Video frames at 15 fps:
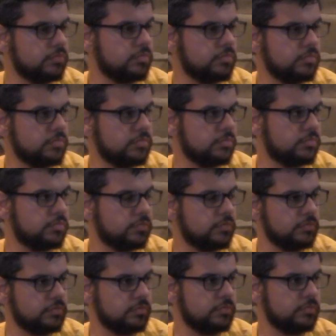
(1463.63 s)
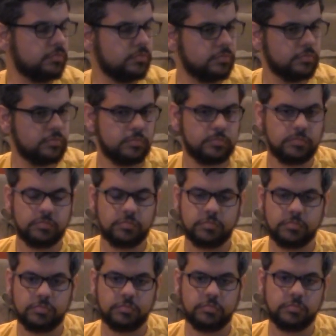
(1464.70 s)

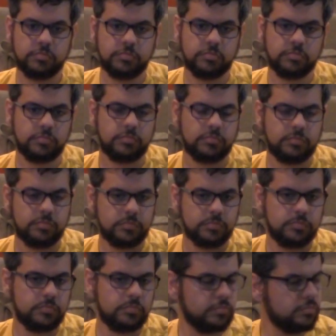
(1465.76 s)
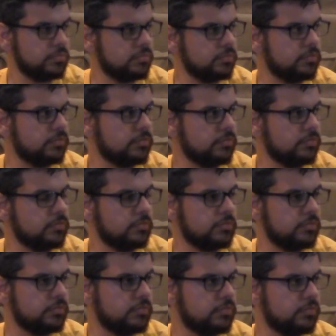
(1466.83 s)

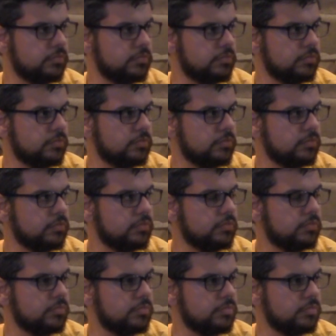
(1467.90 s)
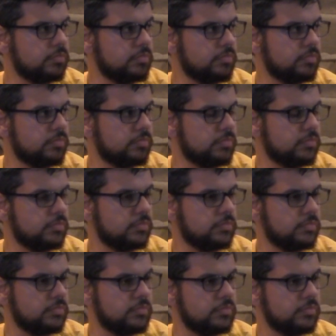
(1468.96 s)

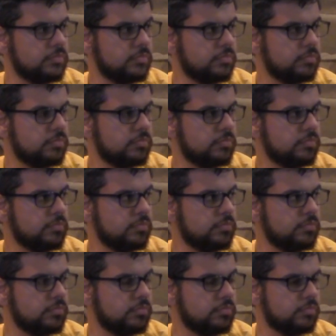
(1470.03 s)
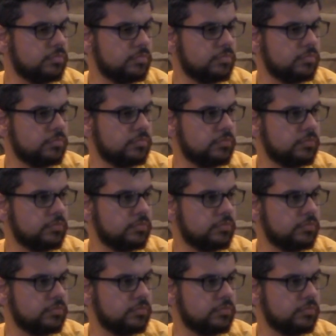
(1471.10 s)
No words are spoken by the person on screen.